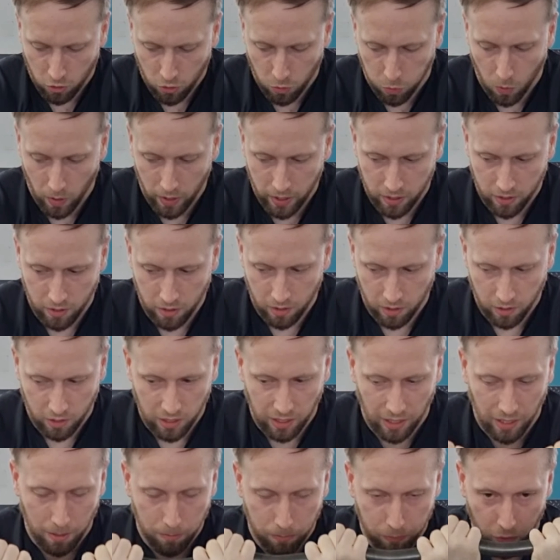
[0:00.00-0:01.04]

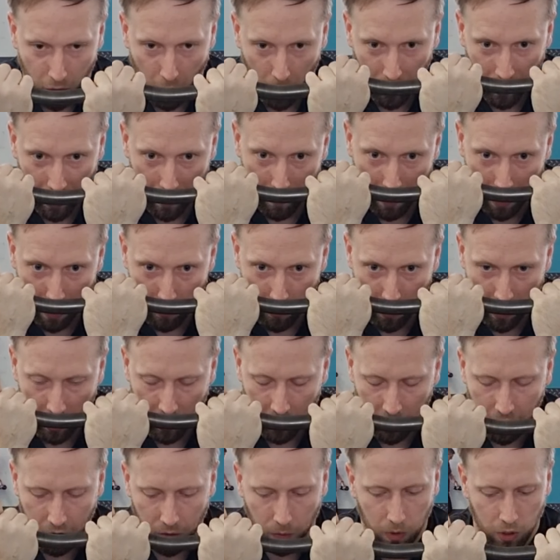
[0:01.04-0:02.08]
twist, slightly pronate my
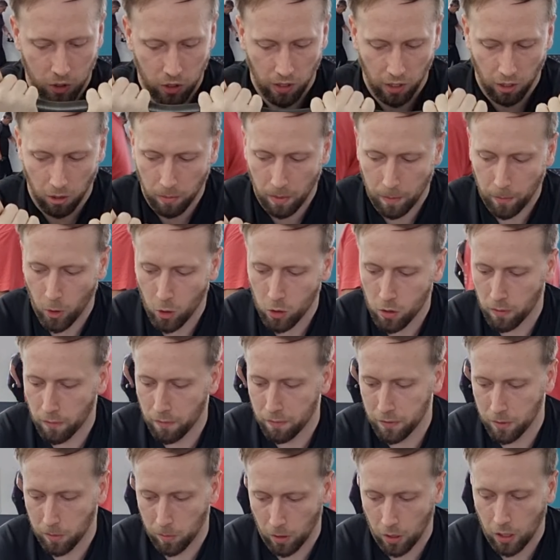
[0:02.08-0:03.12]
wrists, which is a little bit more
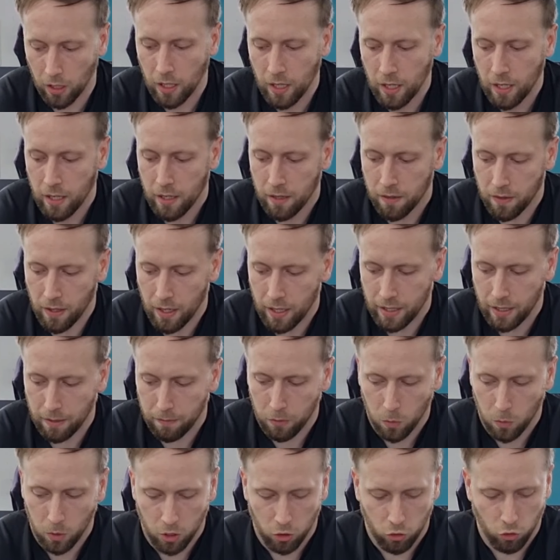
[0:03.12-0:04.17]
comfortable than
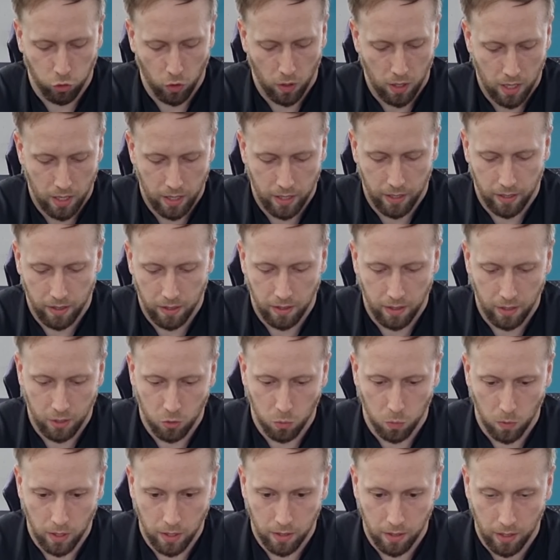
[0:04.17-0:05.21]
if you were to try
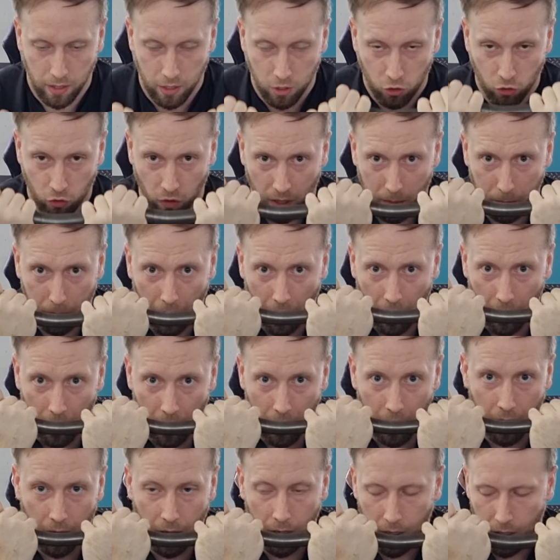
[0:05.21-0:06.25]
this with a straight
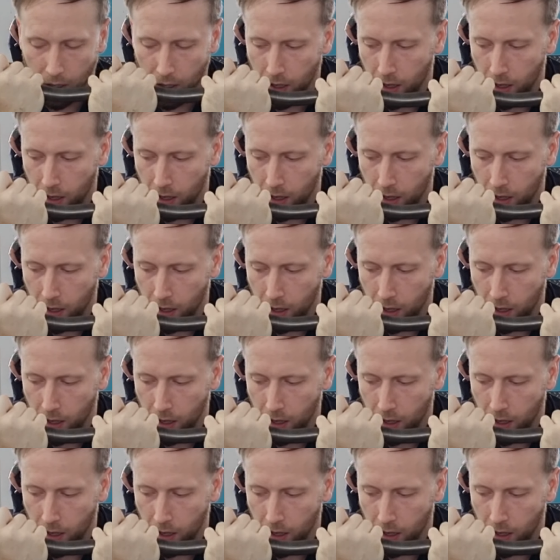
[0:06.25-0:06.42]
bar.